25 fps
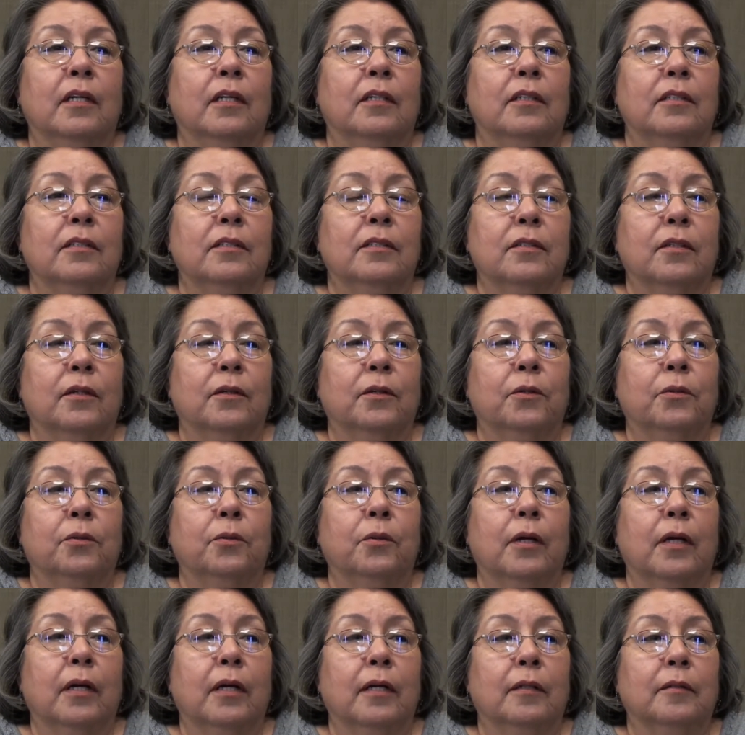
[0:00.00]
So
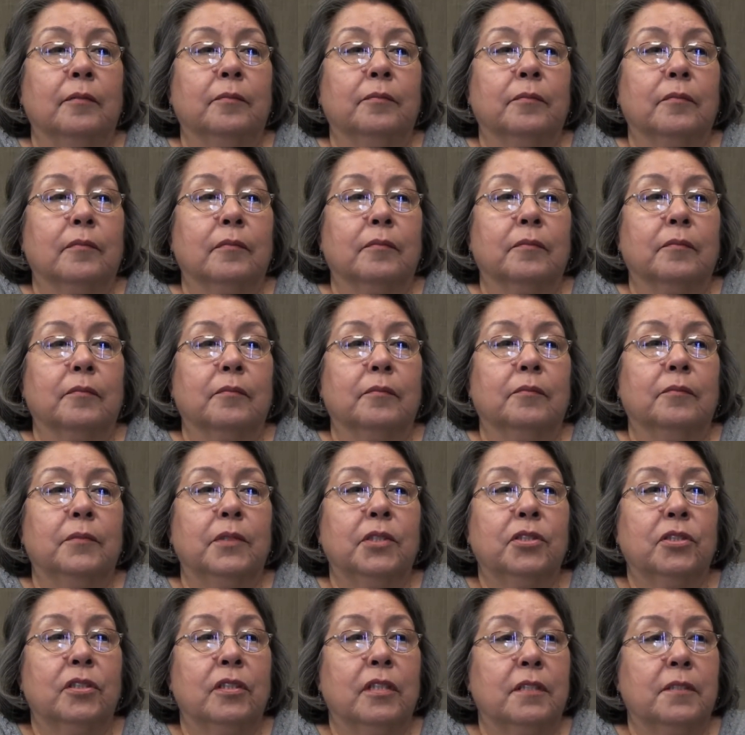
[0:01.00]
um,
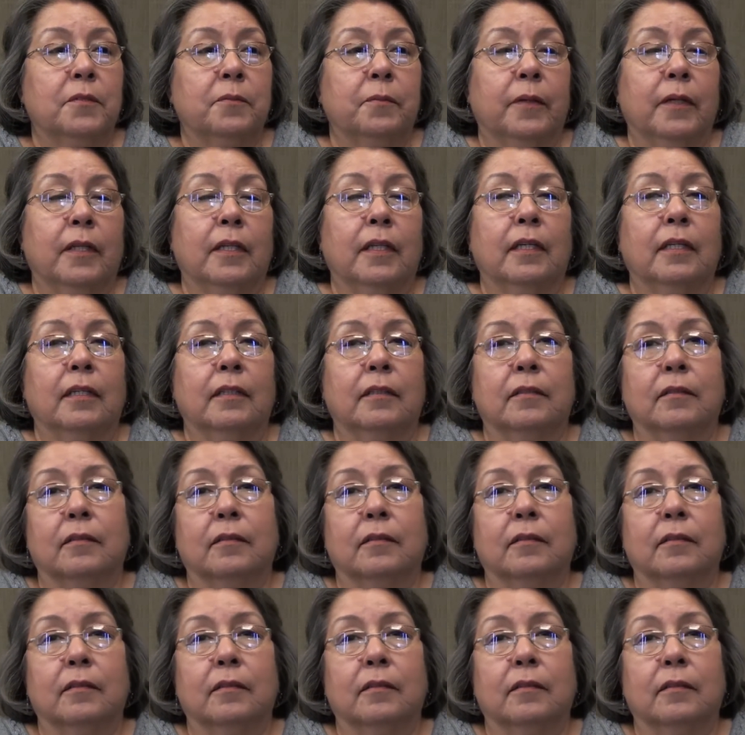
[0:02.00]
Mission Espada